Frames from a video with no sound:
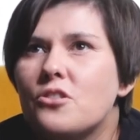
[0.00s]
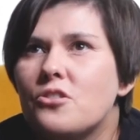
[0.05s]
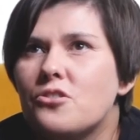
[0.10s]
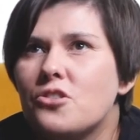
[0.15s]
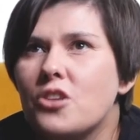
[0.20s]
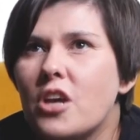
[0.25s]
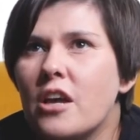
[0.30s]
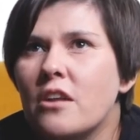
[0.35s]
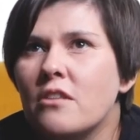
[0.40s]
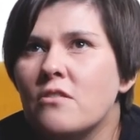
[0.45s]

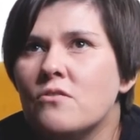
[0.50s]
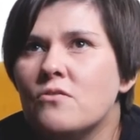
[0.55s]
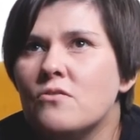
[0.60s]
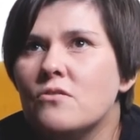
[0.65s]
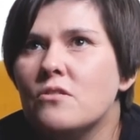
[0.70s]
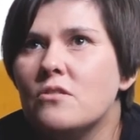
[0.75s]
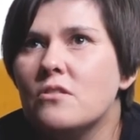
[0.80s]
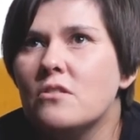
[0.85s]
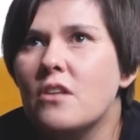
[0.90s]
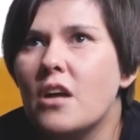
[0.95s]

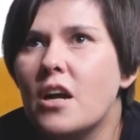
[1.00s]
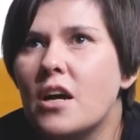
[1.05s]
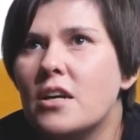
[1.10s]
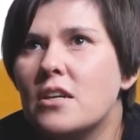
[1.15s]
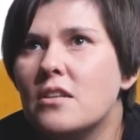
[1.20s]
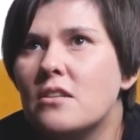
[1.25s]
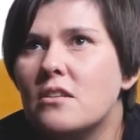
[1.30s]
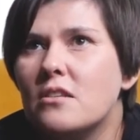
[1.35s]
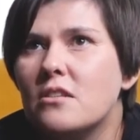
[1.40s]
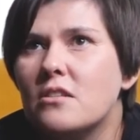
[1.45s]
general
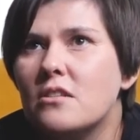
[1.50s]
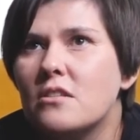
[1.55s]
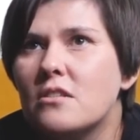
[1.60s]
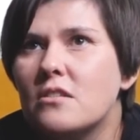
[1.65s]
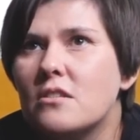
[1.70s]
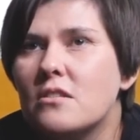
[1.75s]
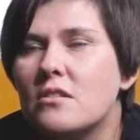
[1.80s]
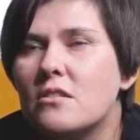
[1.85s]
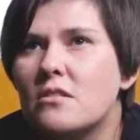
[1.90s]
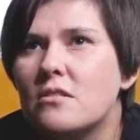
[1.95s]
idea
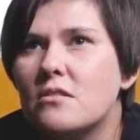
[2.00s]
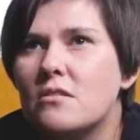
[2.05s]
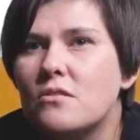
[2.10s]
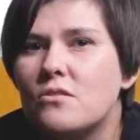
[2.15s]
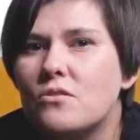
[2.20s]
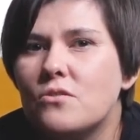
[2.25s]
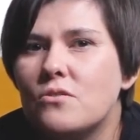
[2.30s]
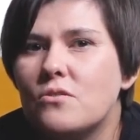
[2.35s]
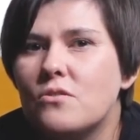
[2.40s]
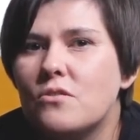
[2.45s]
is
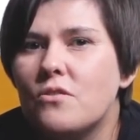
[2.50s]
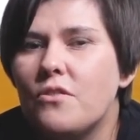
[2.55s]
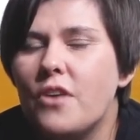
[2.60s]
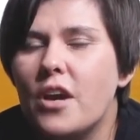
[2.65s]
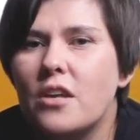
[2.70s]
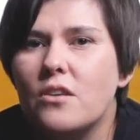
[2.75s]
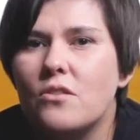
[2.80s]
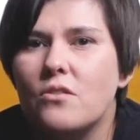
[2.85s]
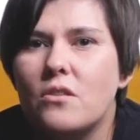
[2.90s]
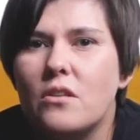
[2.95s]
to
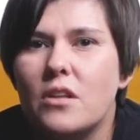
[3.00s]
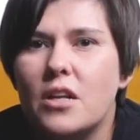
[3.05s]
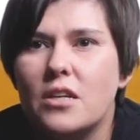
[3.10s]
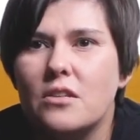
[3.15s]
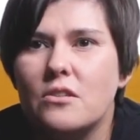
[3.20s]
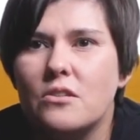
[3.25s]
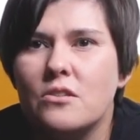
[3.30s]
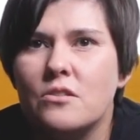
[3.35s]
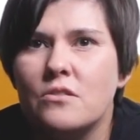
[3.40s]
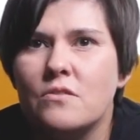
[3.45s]
create a
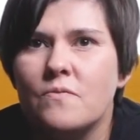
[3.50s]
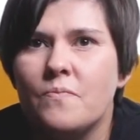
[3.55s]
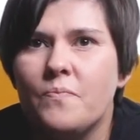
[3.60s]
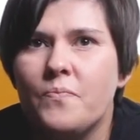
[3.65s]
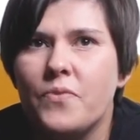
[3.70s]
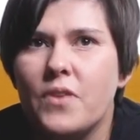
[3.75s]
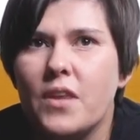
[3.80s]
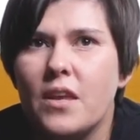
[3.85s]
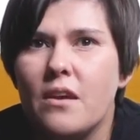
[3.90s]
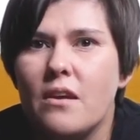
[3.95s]

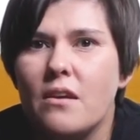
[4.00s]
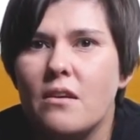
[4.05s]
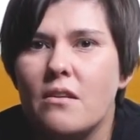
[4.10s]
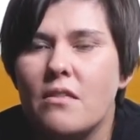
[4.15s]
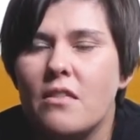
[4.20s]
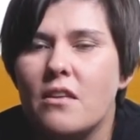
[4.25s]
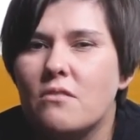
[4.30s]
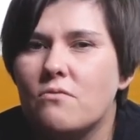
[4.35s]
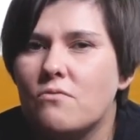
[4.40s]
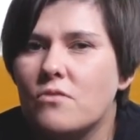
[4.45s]
collection
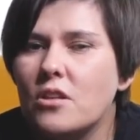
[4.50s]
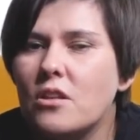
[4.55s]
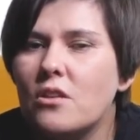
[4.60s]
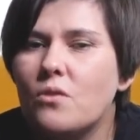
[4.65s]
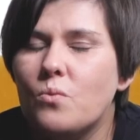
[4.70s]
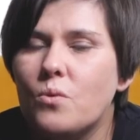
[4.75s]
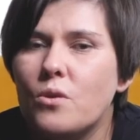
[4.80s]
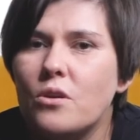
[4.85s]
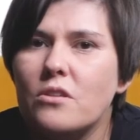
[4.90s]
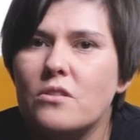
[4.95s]
that really
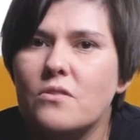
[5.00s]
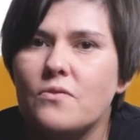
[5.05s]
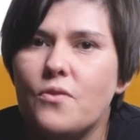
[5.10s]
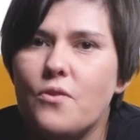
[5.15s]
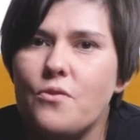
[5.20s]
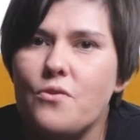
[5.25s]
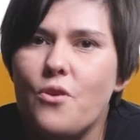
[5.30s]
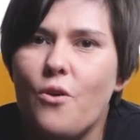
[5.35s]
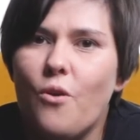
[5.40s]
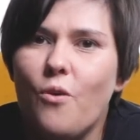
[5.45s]
works
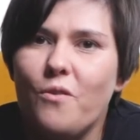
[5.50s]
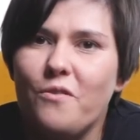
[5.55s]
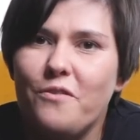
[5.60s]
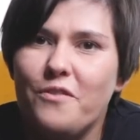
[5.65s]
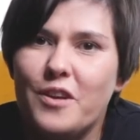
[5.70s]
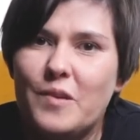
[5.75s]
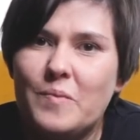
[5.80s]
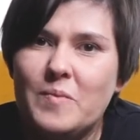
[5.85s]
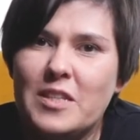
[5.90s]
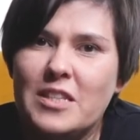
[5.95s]
for the whole
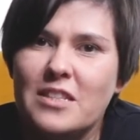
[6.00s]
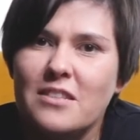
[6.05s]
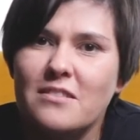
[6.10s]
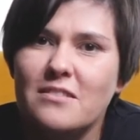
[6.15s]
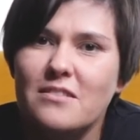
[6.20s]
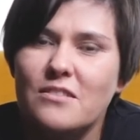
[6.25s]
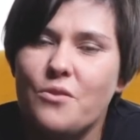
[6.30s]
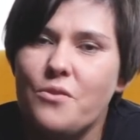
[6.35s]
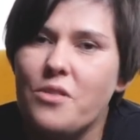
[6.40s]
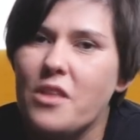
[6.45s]
family,
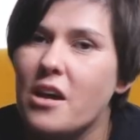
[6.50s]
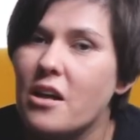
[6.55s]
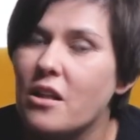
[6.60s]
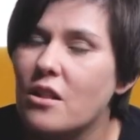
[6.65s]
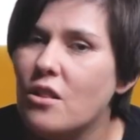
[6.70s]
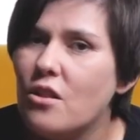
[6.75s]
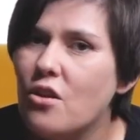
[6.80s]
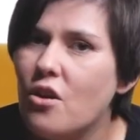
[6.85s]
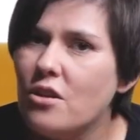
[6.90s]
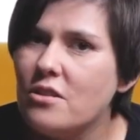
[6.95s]
so there are
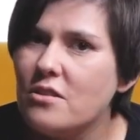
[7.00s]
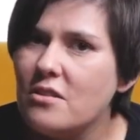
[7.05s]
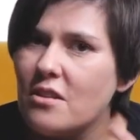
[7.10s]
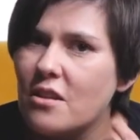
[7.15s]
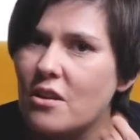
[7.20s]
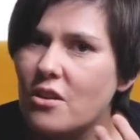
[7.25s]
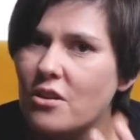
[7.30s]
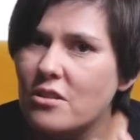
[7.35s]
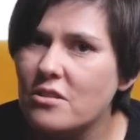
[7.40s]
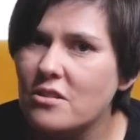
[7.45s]
lots
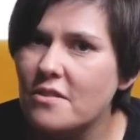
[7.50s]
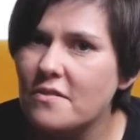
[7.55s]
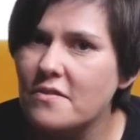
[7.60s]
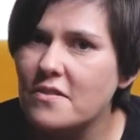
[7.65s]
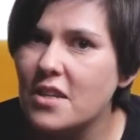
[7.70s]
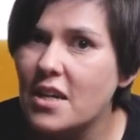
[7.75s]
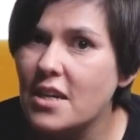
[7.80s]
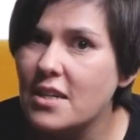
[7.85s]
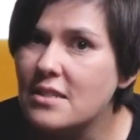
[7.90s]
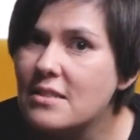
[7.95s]
and lots of
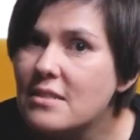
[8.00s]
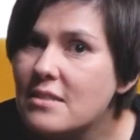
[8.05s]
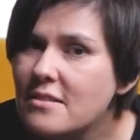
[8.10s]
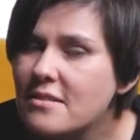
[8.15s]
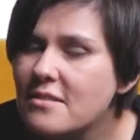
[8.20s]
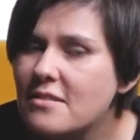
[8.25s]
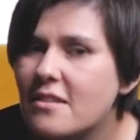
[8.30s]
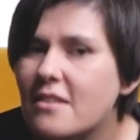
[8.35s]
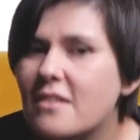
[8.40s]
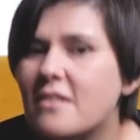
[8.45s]

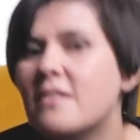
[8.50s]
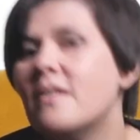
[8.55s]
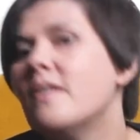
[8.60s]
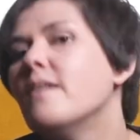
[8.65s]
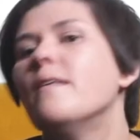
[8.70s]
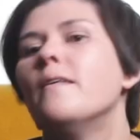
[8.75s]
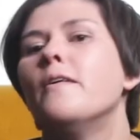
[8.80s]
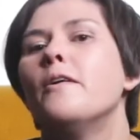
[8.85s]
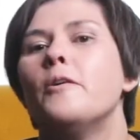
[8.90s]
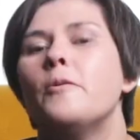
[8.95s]
sizes.
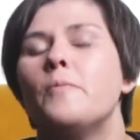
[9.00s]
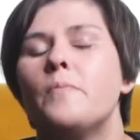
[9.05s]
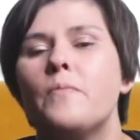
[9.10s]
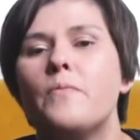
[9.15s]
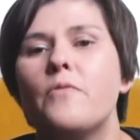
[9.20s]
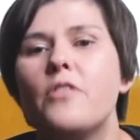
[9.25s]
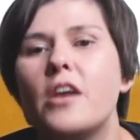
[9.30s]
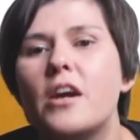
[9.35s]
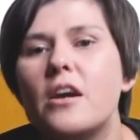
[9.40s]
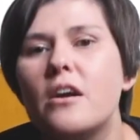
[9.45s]

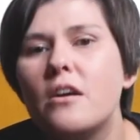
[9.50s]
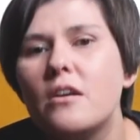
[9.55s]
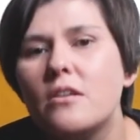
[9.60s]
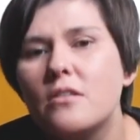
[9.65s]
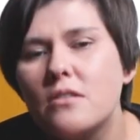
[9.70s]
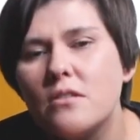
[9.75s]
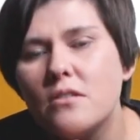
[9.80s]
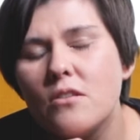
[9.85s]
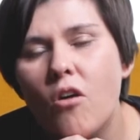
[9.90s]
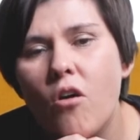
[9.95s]
Um,
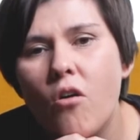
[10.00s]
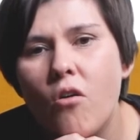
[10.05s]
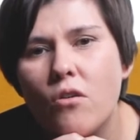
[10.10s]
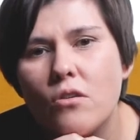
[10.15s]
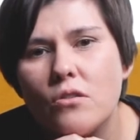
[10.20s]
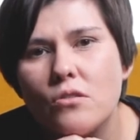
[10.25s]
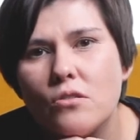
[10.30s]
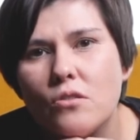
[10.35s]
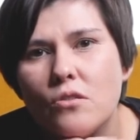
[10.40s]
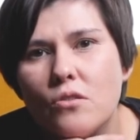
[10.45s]
there's
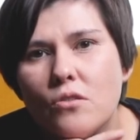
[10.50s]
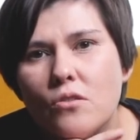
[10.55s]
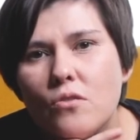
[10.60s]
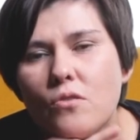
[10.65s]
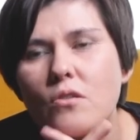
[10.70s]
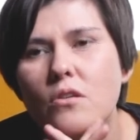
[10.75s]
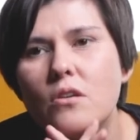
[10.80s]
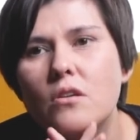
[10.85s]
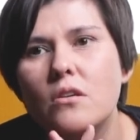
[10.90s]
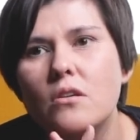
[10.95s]

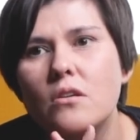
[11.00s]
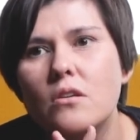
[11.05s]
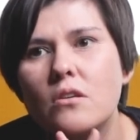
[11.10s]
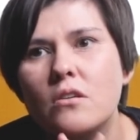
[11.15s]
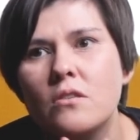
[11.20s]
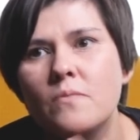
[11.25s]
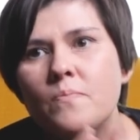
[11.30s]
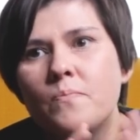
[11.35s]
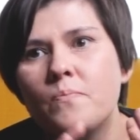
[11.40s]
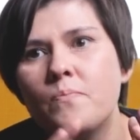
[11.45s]
also
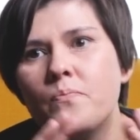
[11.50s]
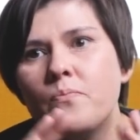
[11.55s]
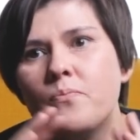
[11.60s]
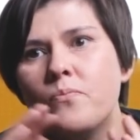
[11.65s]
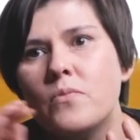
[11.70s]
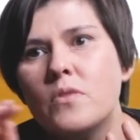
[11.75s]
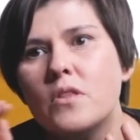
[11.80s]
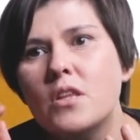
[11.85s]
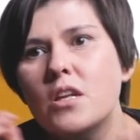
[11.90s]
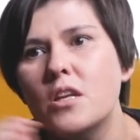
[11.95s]

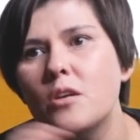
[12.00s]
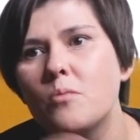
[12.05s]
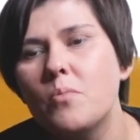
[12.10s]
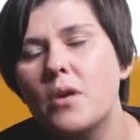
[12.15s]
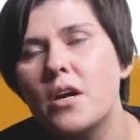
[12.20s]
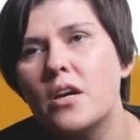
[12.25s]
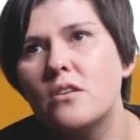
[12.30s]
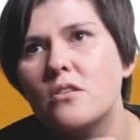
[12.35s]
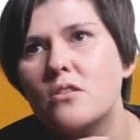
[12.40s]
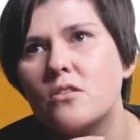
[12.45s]
um, knitting
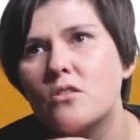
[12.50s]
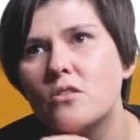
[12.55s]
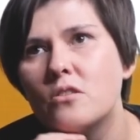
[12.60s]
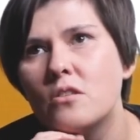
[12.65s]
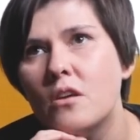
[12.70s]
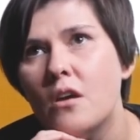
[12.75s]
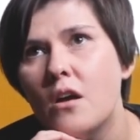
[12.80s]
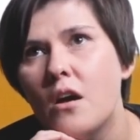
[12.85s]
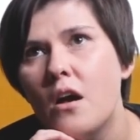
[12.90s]
pattern.